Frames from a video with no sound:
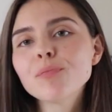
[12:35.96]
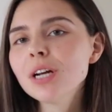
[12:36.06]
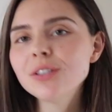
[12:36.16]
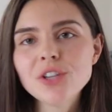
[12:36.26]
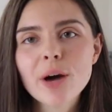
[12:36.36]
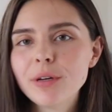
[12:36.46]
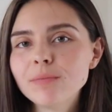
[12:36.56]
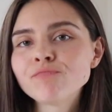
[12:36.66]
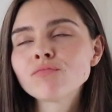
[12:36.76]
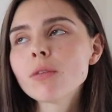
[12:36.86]
It's yummy.
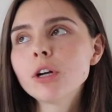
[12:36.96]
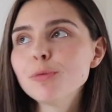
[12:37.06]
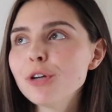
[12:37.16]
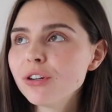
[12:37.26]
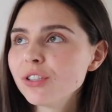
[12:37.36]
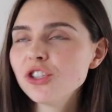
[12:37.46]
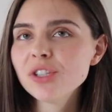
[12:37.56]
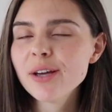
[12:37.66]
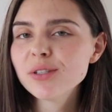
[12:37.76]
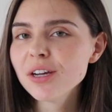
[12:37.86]
To be honest, it
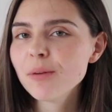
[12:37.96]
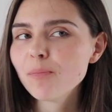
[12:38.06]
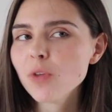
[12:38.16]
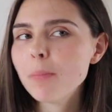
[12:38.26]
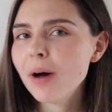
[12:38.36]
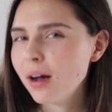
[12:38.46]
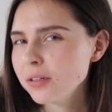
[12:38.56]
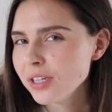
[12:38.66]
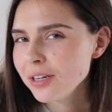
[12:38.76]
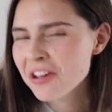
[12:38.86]
just tastes like a
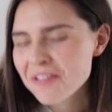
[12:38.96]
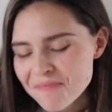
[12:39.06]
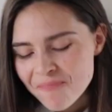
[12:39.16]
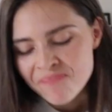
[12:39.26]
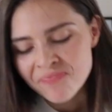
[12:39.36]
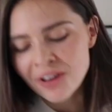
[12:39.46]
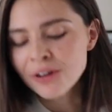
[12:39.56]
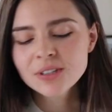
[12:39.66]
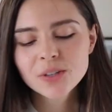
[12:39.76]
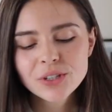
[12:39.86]
pasty.
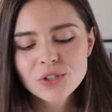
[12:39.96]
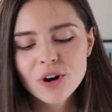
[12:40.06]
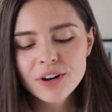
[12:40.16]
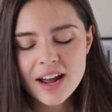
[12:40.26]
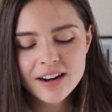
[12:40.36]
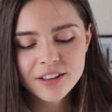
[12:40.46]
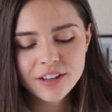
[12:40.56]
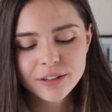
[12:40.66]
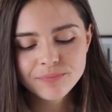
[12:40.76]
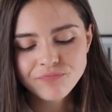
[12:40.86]
So it's not
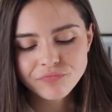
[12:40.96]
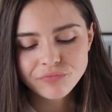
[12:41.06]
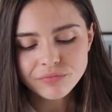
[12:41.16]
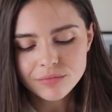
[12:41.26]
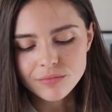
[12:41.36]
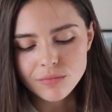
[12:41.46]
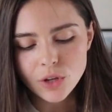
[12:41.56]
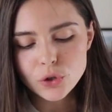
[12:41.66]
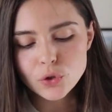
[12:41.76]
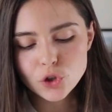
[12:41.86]
anything
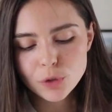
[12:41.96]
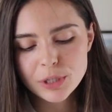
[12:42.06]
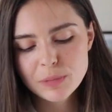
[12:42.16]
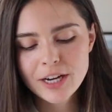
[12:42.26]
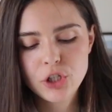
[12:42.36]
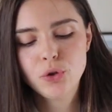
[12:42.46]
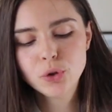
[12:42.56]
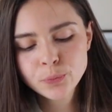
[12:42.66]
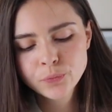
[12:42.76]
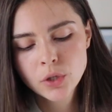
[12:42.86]
super
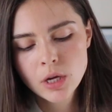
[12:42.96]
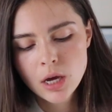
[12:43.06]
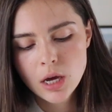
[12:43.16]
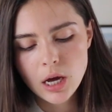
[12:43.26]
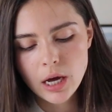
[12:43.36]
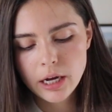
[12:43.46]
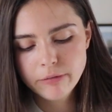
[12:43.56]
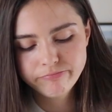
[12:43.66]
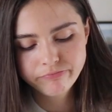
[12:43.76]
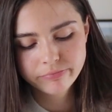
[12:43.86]
special.
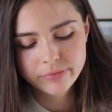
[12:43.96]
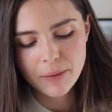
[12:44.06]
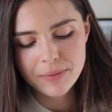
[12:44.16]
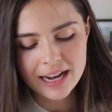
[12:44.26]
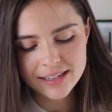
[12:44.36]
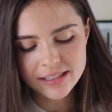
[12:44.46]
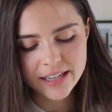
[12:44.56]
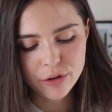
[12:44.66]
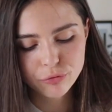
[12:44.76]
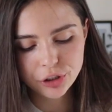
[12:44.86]
But as I
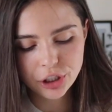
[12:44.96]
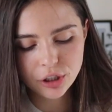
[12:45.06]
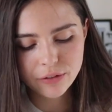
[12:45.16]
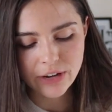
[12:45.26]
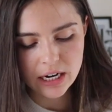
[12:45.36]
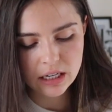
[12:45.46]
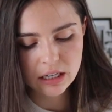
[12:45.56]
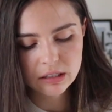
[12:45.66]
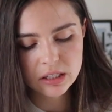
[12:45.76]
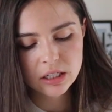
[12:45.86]
said, really
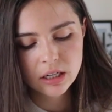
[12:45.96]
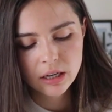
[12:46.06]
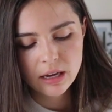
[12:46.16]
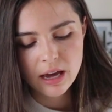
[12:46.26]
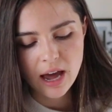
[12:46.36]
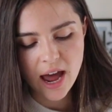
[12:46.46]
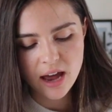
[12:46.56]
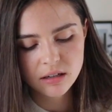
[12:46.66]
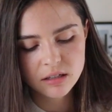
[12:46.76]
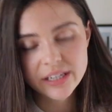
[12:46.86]
convenient
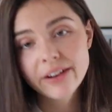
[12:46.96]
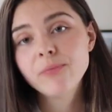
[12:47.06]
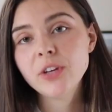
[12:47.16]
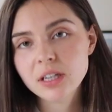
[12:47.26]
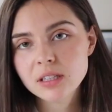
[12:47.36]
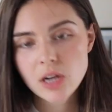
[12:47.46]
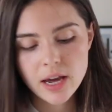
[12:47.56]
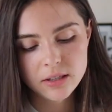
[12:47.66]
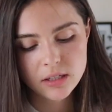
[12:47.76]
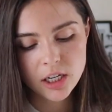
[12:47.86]
and it is
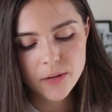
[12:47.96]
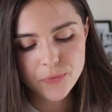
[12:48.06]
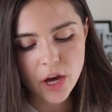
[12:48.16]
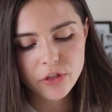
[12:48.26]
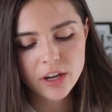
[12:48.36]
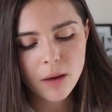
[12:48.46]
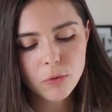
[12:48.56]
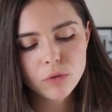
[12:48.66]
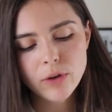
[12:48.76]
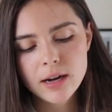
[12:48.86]
tasty. I think I'm
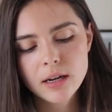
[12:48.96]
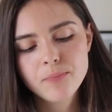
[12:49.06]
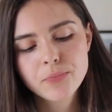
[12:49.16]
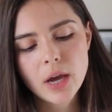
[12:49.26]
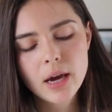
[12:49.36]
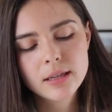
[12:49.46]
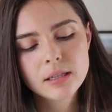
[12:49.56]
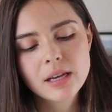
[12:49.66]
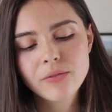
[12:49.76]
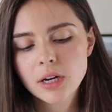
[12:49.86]
gonna rate it a
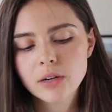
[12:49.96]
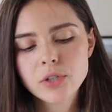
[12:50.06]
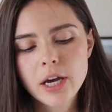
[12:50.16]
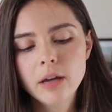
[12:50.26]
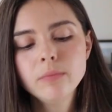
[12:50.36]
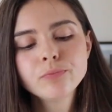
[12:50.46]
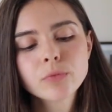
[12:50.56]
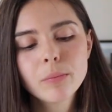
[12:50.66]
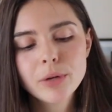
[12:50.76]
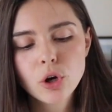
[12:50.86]
7 out of 10
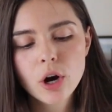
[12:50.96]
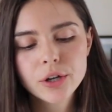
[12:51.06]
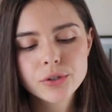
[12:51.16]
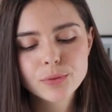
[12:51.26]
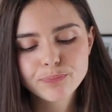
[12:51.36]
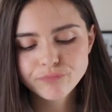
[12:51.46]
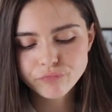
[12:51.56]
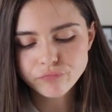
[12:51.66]
because